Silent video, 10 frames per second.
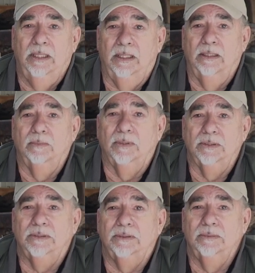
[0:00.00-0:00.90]

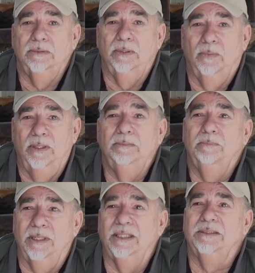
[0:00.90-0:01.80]
was the one
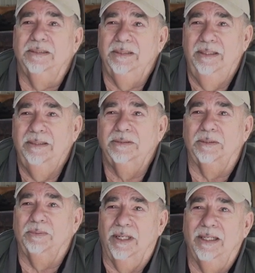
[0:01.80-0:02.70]
pleasant
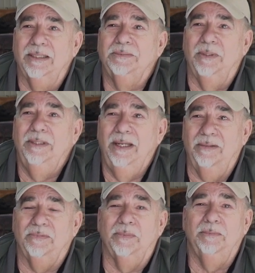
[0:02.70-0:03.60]
surprise
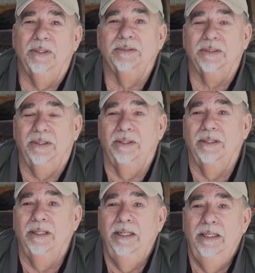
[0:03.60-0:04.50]
after we bought the
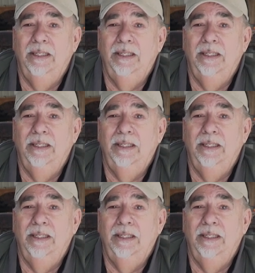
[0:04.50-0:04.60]
car.